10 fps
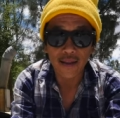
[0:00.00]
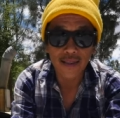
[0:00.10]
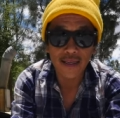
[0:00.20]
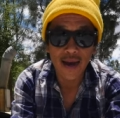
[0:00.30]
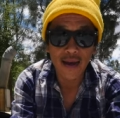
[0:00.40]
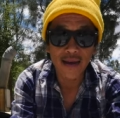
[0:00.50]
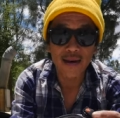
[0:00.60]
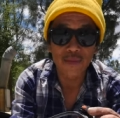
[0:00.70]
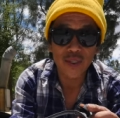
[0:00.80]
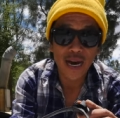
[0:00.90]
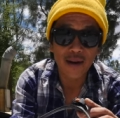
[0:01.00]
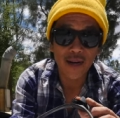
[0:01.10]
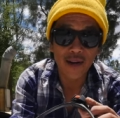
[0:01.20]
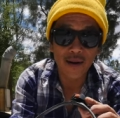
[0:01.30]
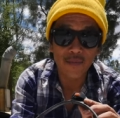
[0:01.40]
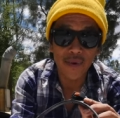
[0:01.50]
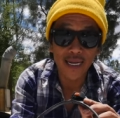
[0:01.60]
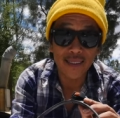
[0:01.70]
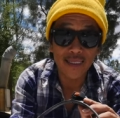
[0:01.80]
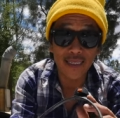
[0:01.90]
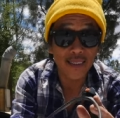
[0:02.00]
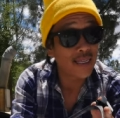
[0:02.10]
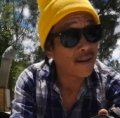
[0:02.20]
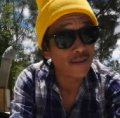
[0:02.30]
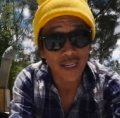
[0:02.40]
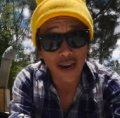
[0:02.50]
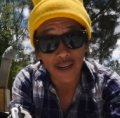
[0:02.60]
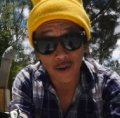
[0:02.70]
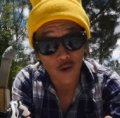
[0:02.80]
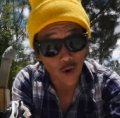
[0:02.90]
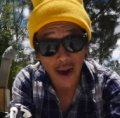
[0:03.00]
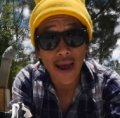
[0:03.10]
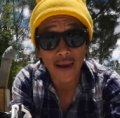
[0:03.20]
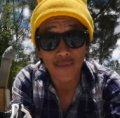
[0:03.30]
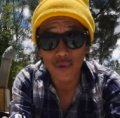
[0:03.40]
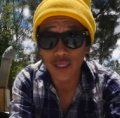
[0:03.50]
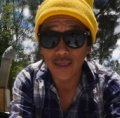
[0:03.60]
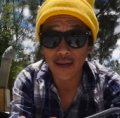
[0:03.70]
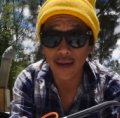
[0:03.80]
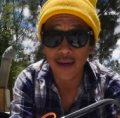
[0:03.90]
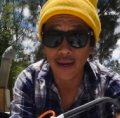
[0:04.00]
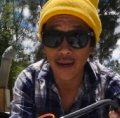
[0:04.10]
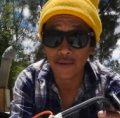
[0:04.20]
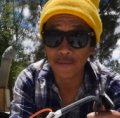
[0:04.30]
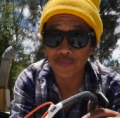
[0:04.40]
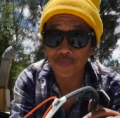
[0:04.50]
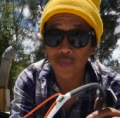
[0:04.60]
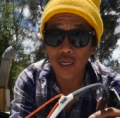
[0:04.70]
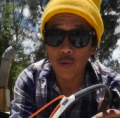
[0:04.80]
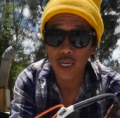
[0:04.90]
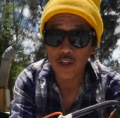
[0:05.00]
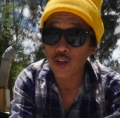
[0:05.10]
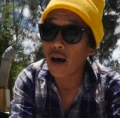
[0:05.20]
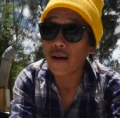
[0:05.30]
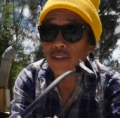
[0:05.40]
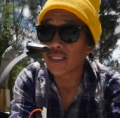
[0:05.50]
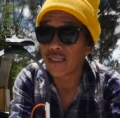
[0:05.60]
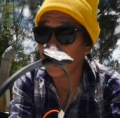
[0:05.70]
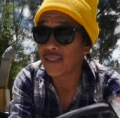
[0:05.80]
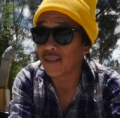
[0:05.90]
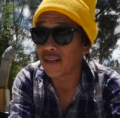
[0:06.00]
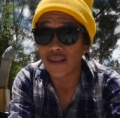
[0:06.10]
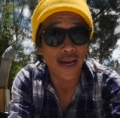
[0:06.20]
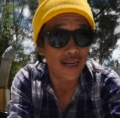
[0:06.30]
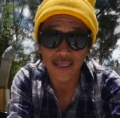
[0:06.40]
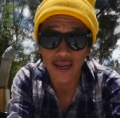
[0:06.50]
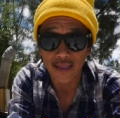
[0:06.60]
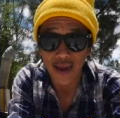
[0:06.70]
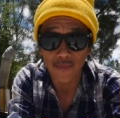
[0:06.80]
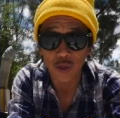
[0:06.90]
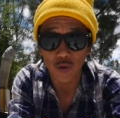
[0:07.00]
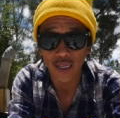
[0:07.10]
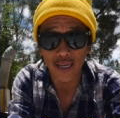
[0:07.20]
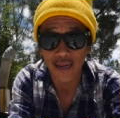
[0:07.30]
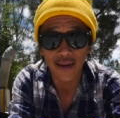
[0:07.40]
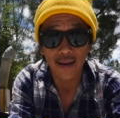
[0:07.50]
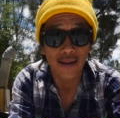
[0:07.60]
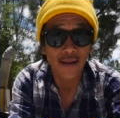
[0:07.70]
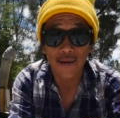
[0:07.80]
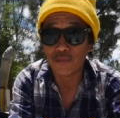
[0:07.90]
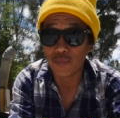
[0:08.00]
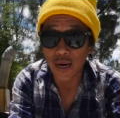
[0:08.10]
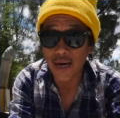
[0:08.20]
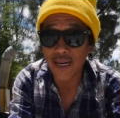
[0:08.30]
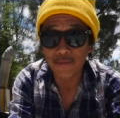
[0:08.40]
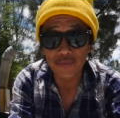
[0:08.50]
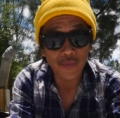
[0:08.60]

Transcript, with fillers: this guy comes out at an amazing 79 grams, um, which obviously isn't the lightest headlamp you can get, but